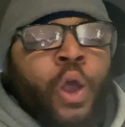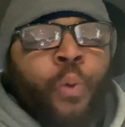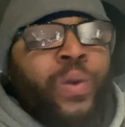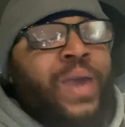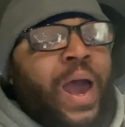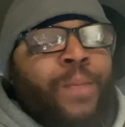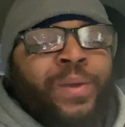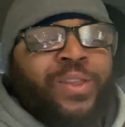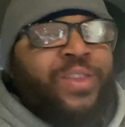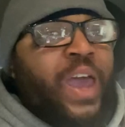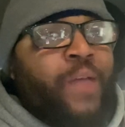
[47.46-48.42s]
We got to be
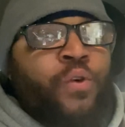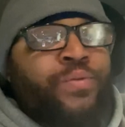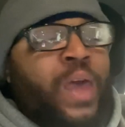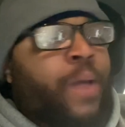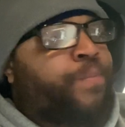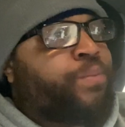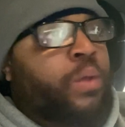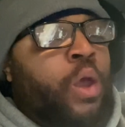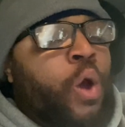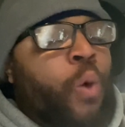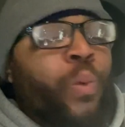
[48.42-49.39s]
thankful that
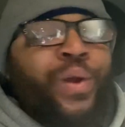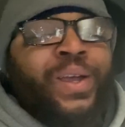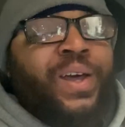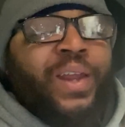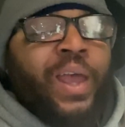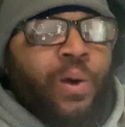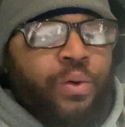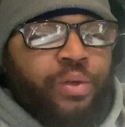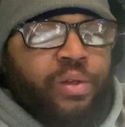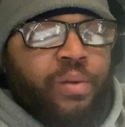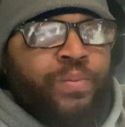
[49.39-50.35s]
we're in good
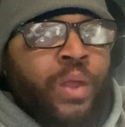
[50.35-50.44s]
health.